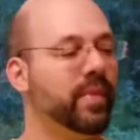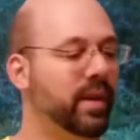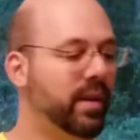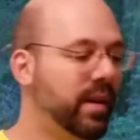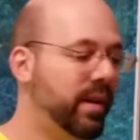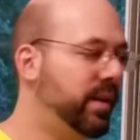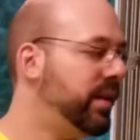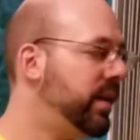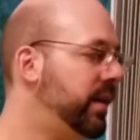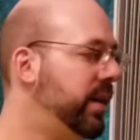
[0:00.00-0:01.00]

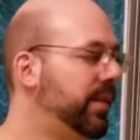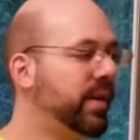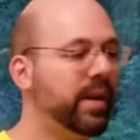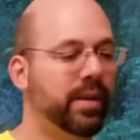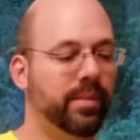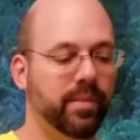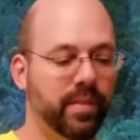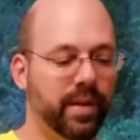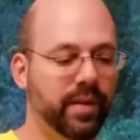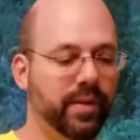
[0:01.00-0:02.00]
And I've got I
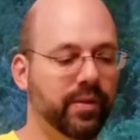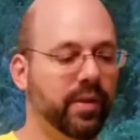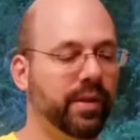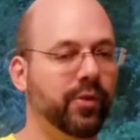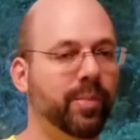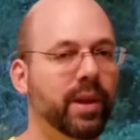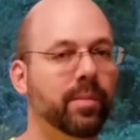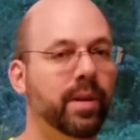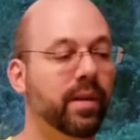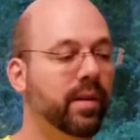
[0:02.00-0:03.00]
think this is called a
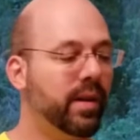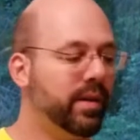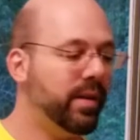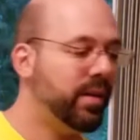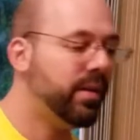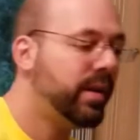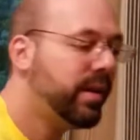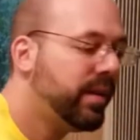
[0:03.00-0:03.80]
speed bit on here.